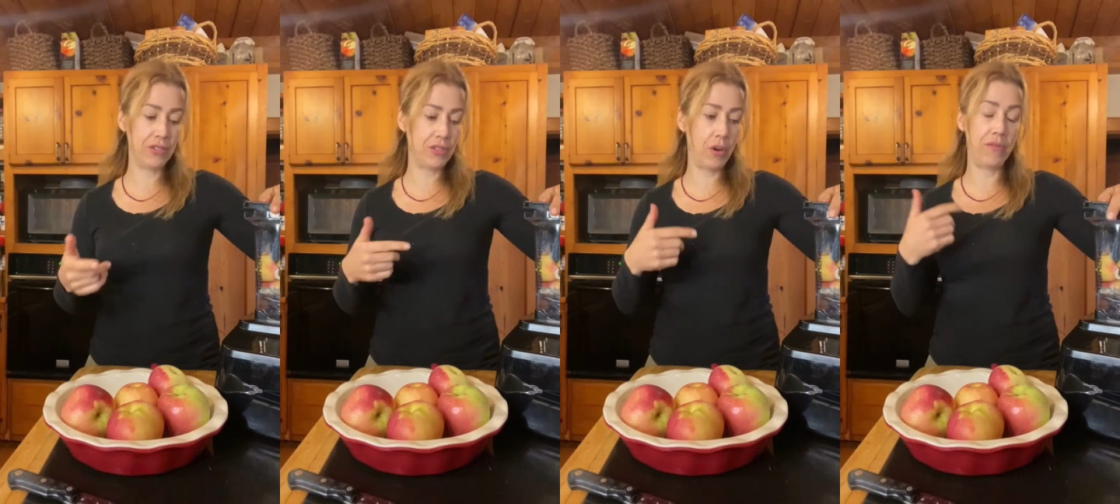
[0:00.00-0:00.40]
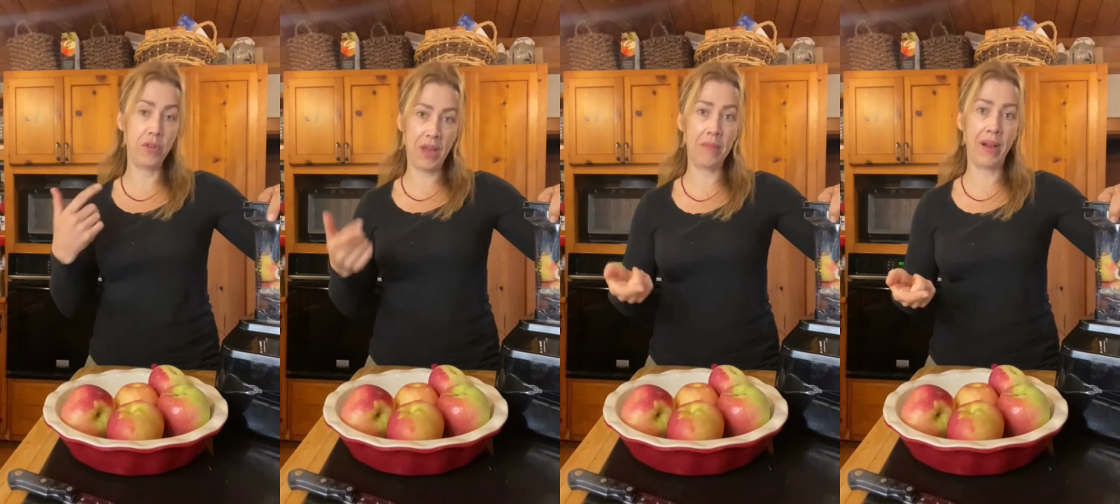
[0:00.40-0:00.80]
So if you
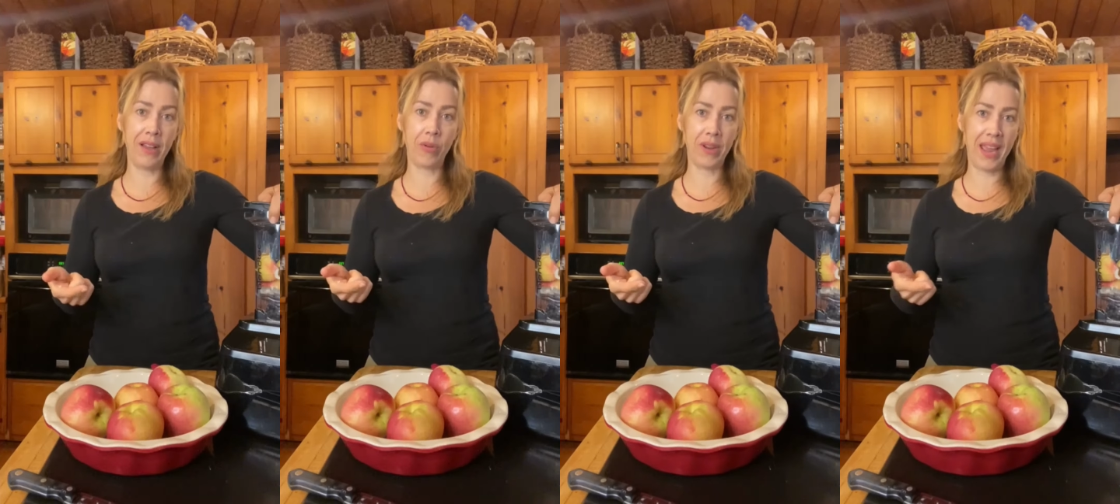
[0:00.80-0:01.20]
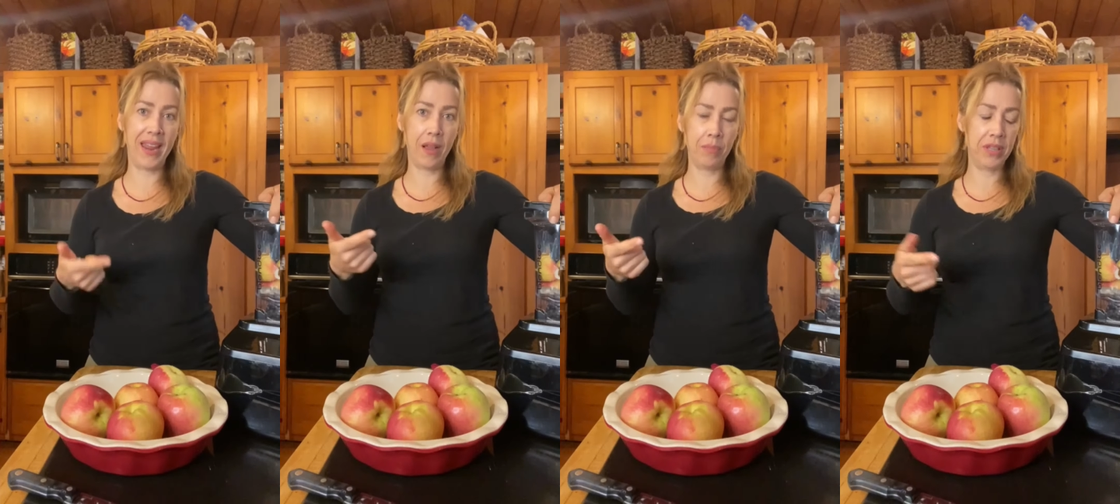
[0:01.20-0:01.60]
can buy
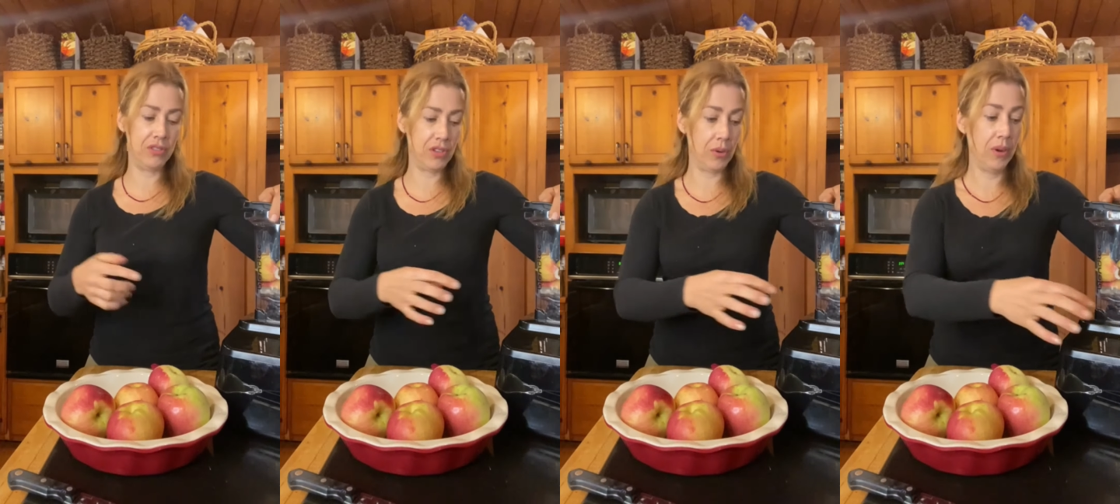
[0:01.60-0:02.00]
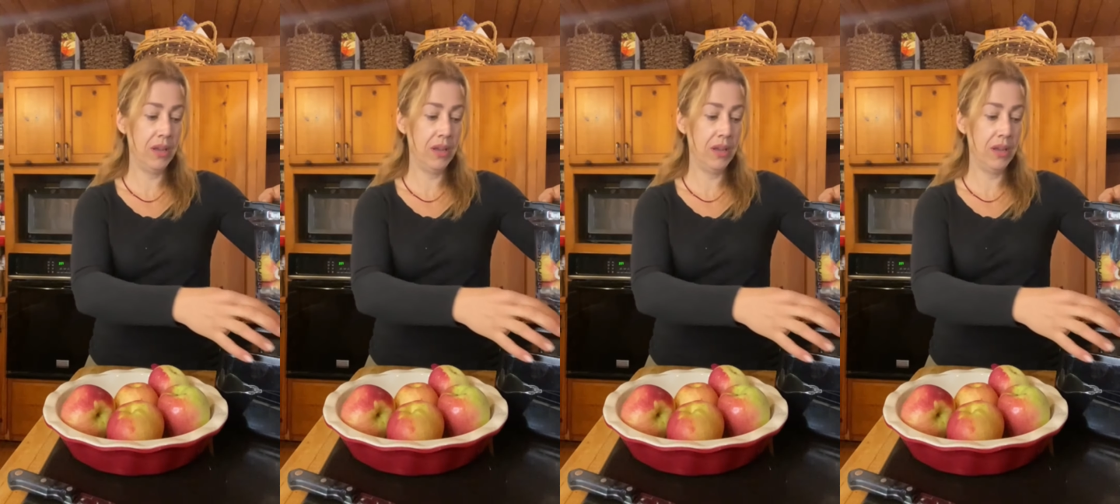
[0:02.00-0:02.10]
organic, please do.